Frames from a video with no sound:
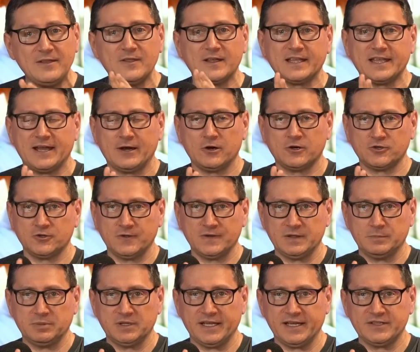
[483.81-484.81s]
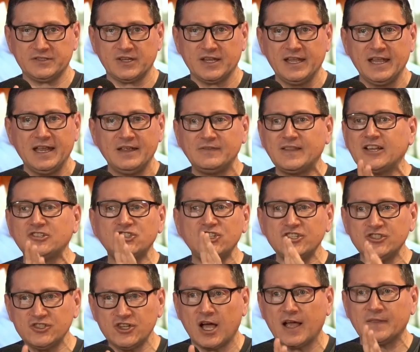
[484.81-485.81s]
the character, in the place that
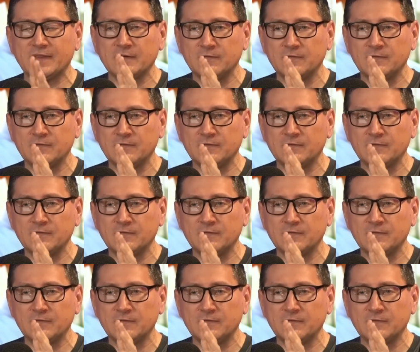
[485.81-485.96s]
she's not